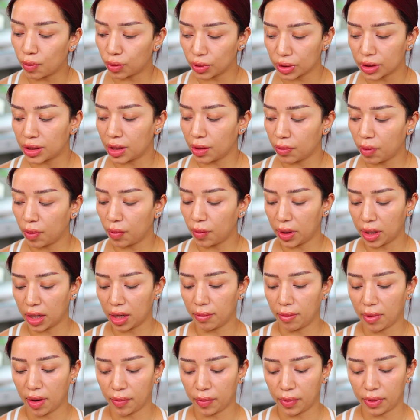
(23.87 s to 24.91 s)
We'll see what we
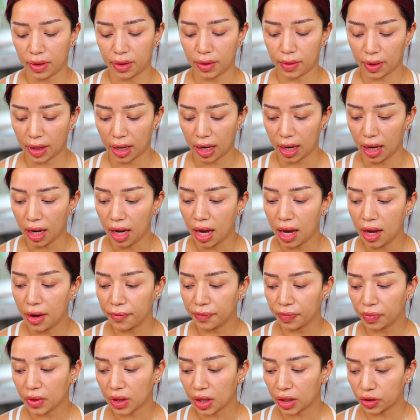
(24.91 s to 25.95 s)
come up with, okay?
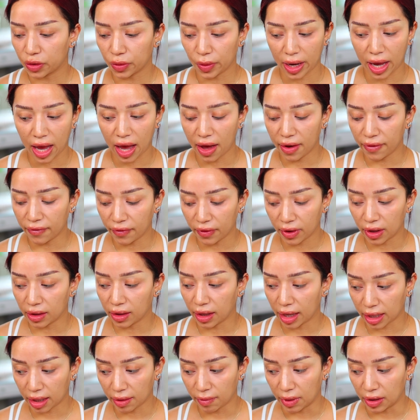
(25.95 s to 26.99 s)
So I have,
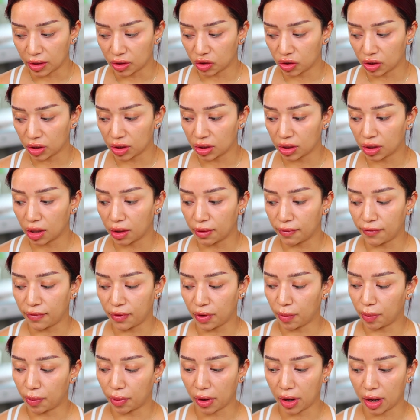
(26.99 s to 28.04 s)
like I mentioned, a
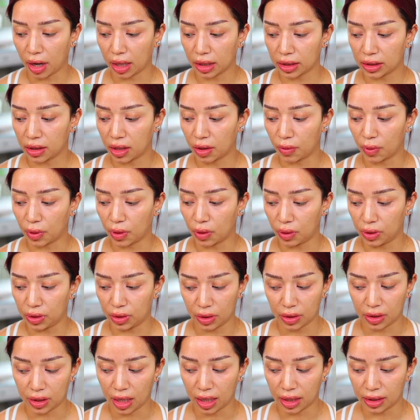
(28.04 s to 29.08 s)
few products that we're going
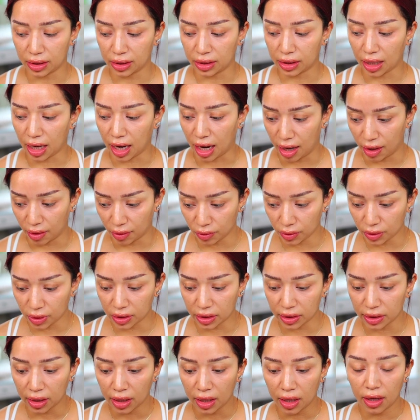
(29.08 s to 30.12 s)
to test
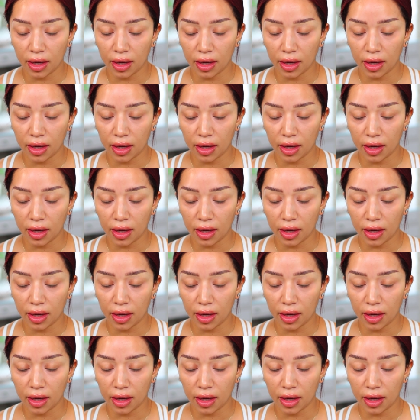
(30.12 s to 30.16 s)
out.